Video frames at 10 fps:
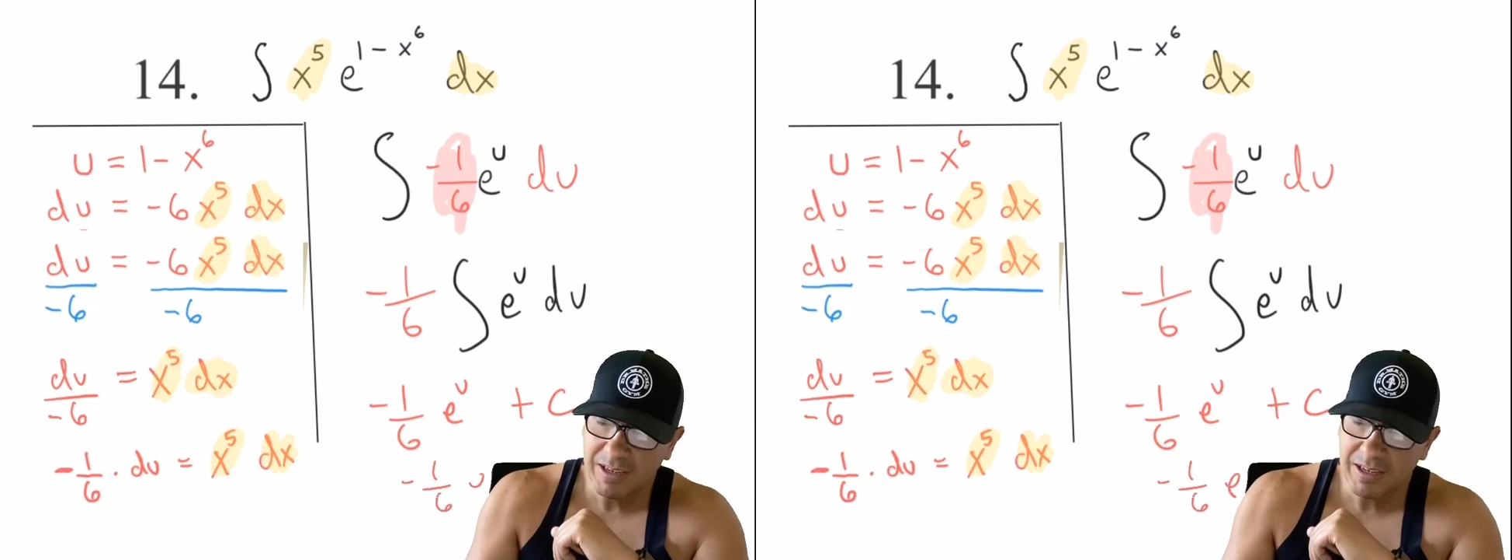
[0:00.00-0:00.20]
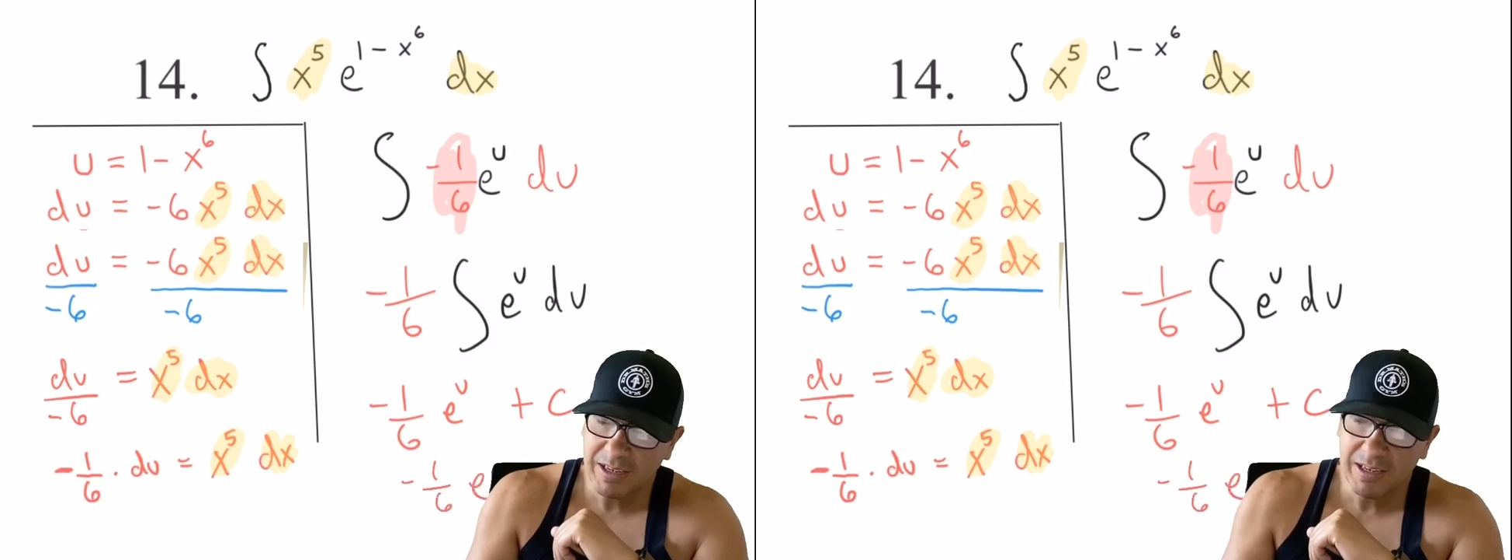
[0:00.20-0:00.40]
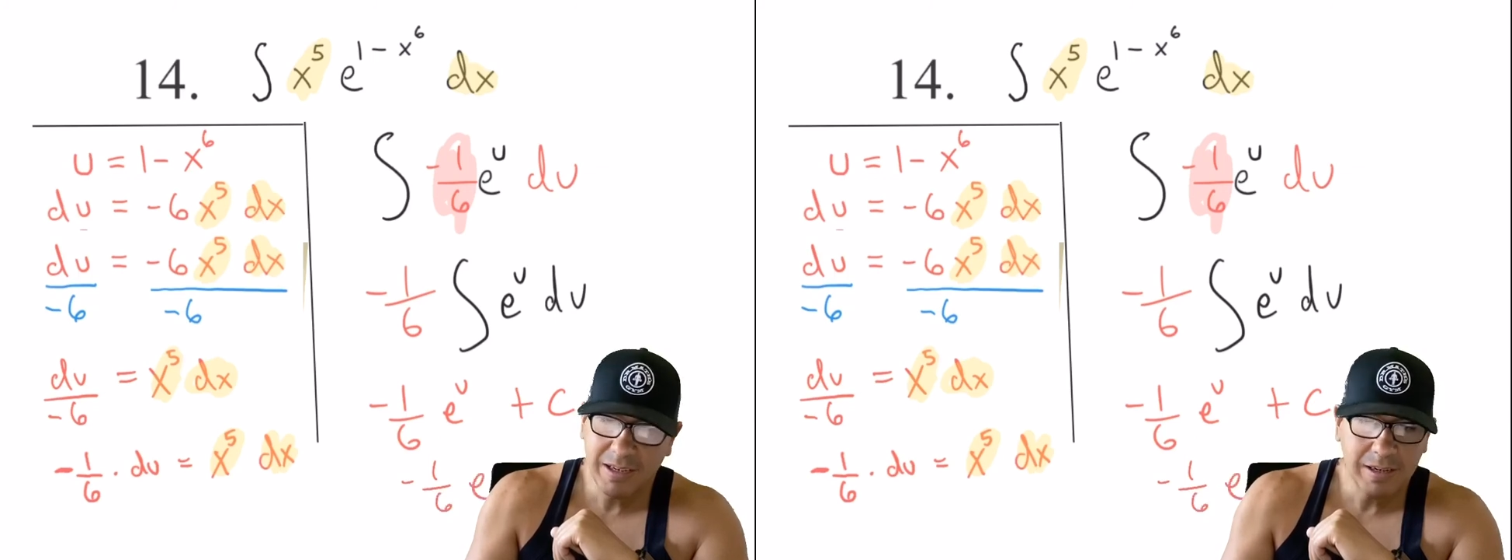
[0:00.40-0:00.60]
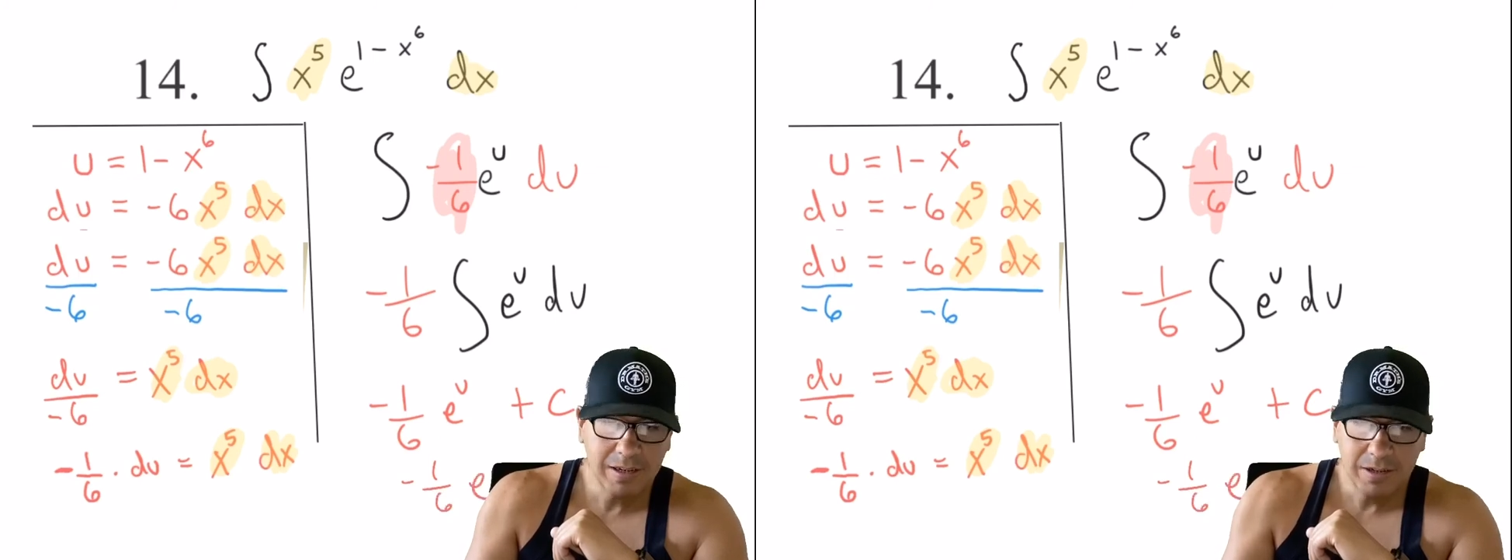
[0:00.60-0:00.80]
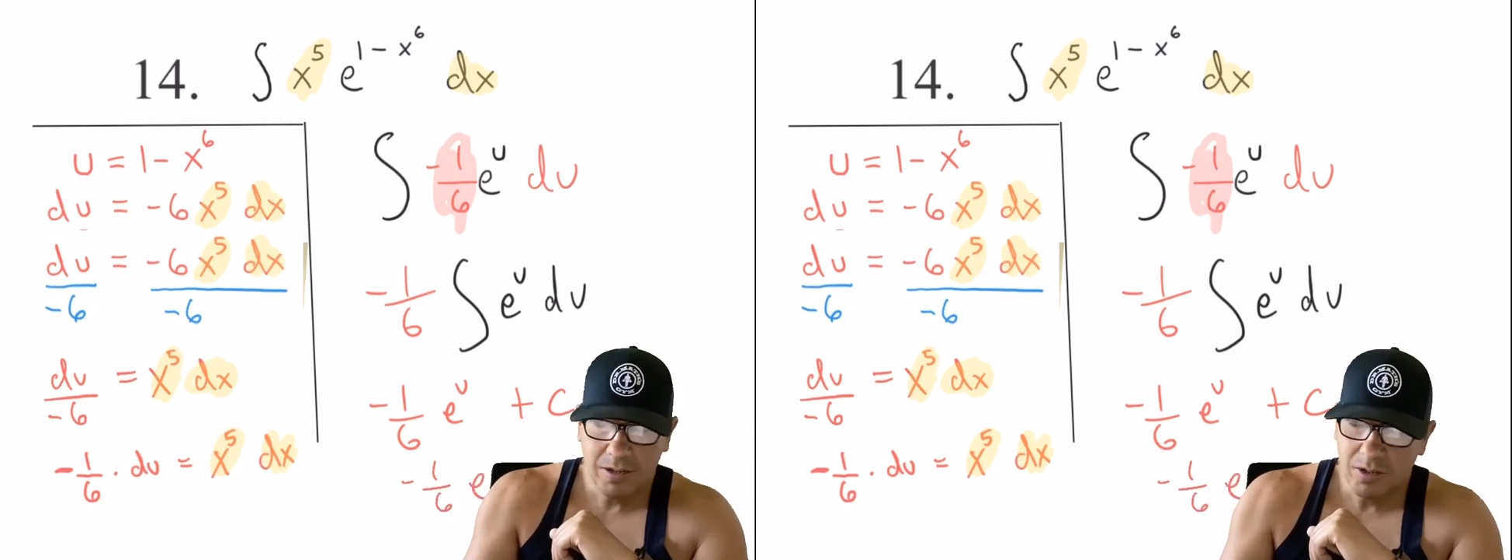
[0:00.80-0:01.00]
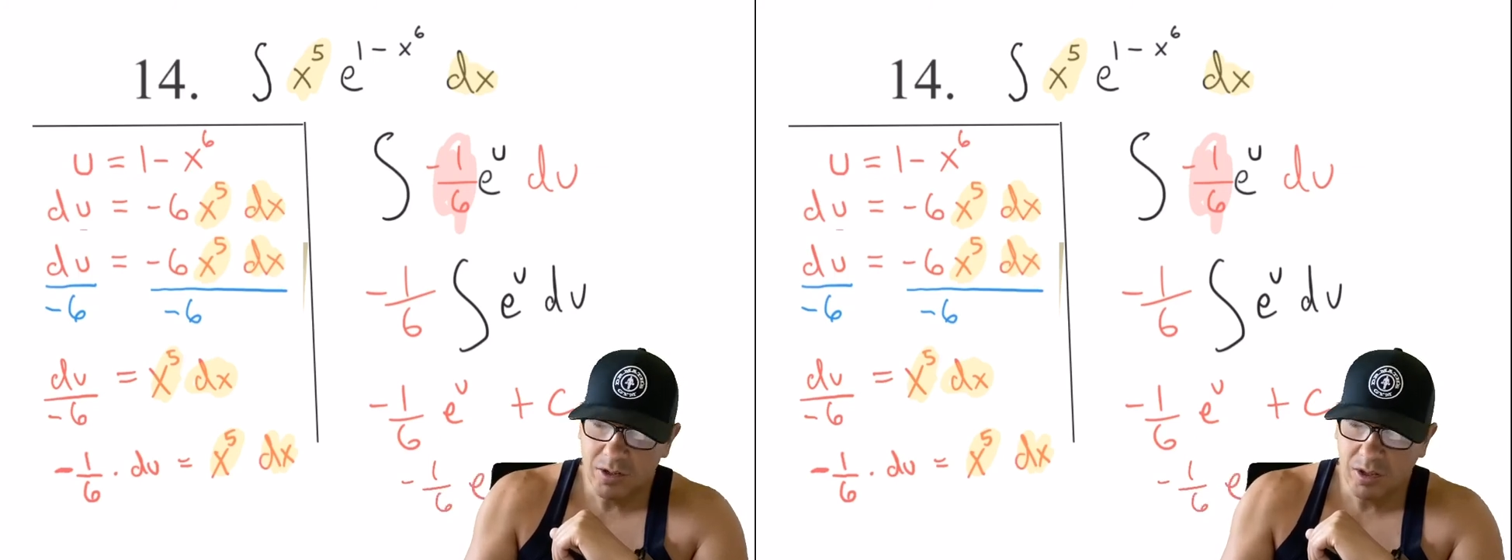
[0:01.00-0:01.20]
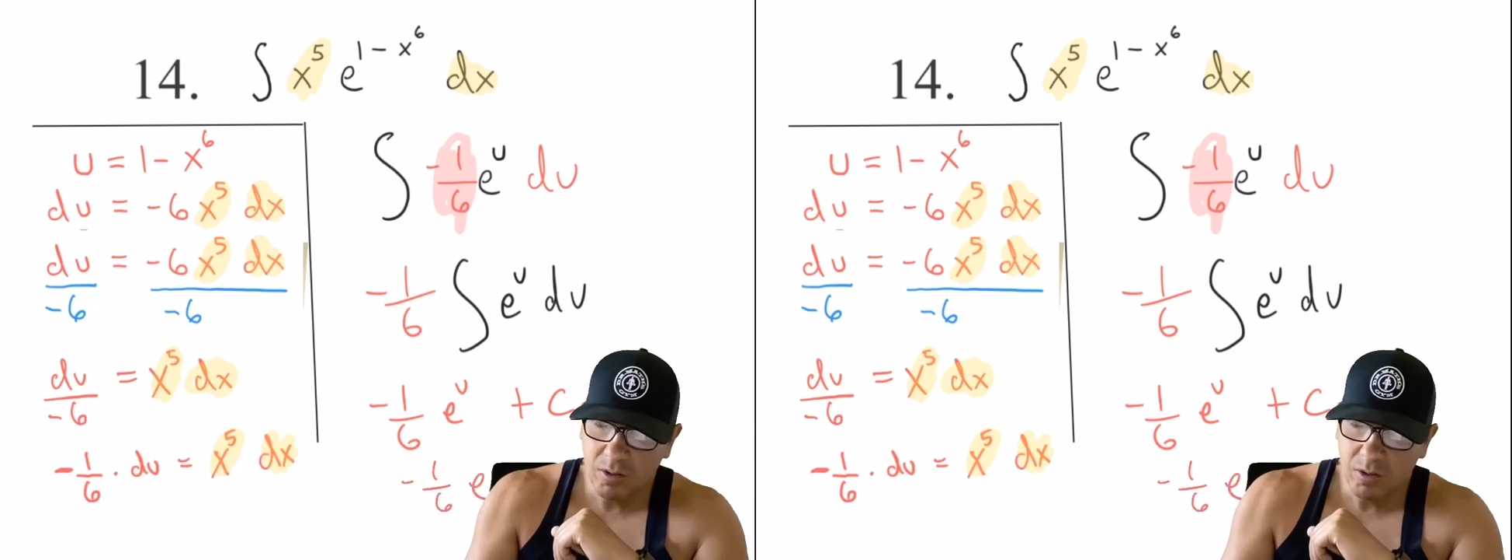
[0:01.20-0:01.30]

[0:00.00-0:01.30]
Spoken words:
e to the